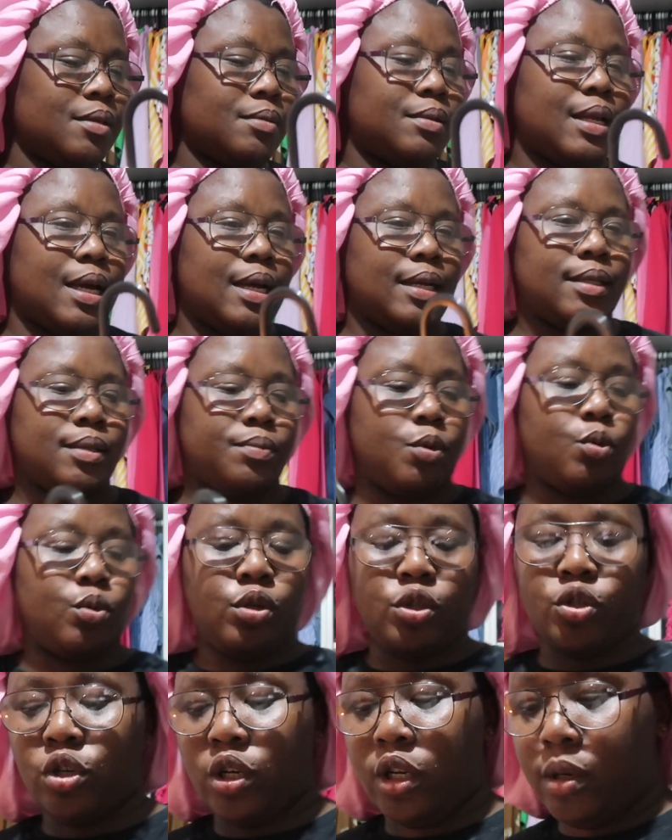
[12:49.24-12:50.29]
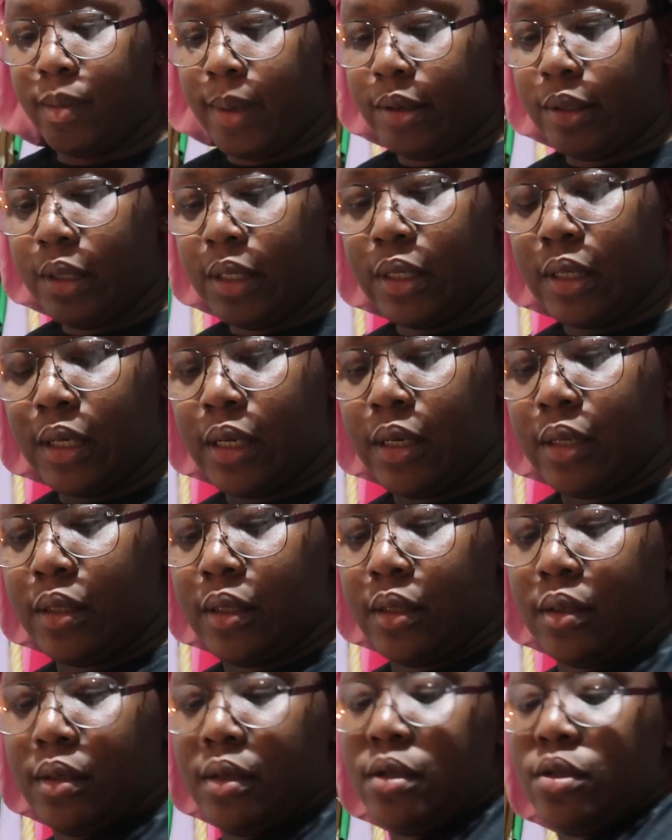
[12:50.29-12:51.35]
Nice. But we're not talking about this
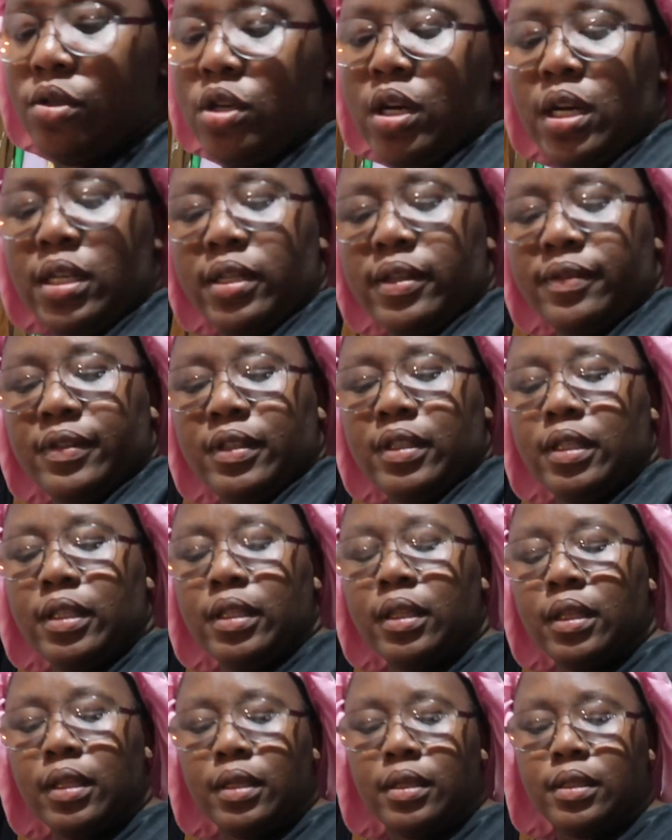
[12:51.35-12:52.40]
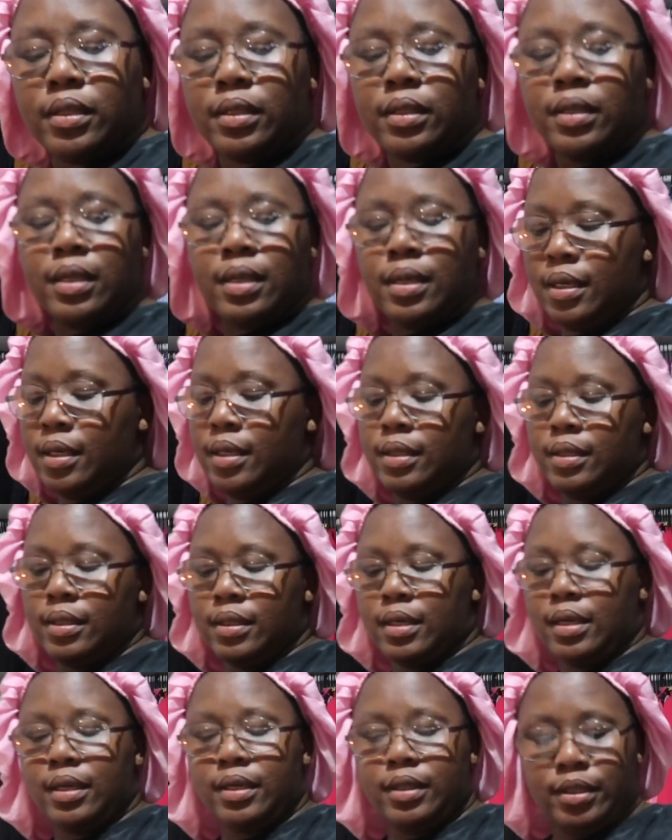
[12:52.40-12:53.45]
skirt. Because you guys have seen this
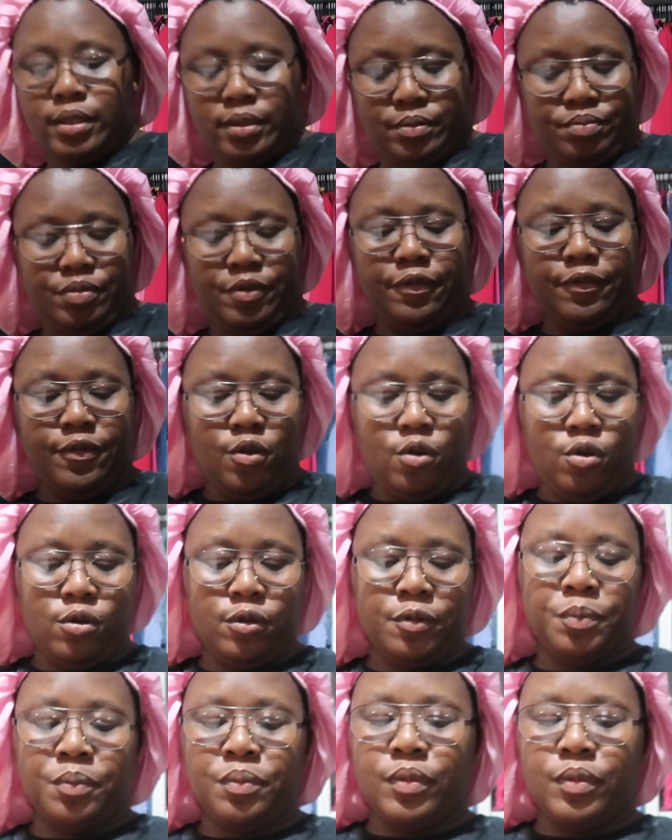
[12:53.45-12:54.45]
skirt before.